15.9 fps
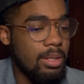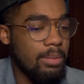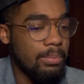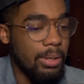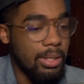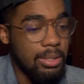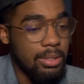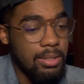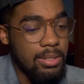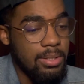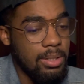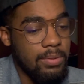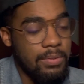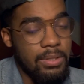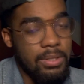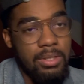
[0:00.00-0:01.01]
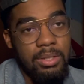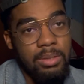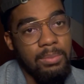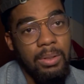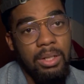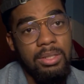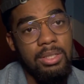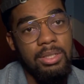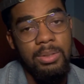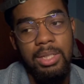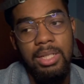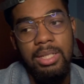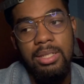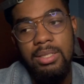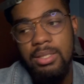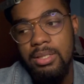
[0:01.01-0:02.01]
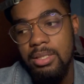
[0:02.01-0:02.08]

brought to the surface or brought to guys.